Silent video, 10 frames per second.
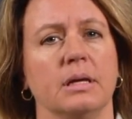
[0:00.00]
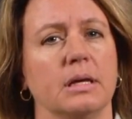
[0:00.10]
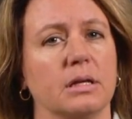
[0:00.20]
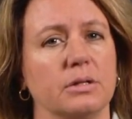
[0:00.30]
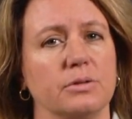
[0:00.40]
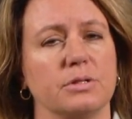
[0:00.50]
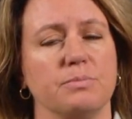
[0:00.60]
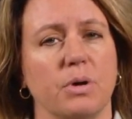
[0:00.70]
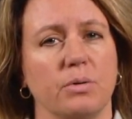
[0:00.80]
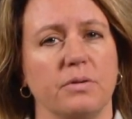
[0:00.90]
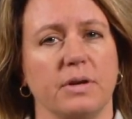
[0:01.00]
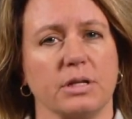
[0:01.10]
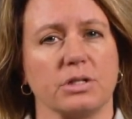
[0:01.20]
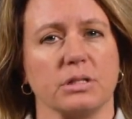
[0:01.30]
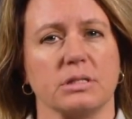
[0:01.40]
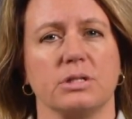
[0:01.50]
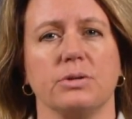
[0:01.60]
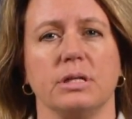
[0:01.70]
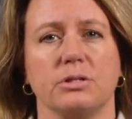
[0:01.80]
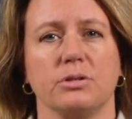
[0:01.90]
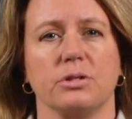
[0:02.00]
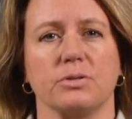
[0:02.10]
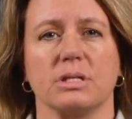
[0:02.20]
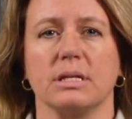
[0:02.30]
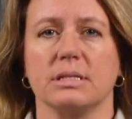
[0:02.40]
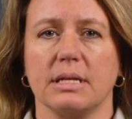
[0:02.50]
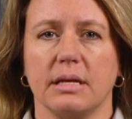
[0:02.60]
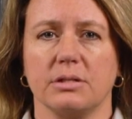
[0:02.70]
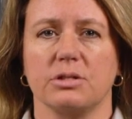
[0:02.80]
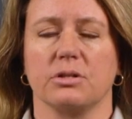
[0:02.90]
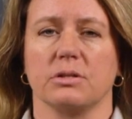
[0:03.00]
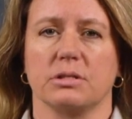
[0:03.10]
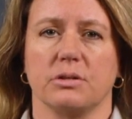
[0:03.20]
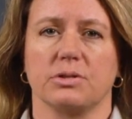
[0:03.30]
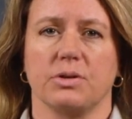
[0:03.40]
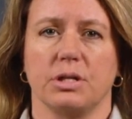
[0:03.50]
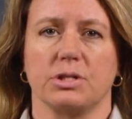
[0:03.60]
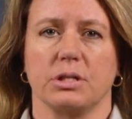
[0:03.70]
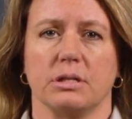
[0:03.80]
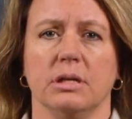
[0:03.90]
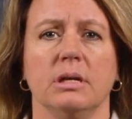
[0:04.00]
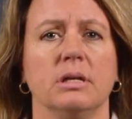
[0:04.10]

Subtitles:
includes motivations to introduce intentional adulteration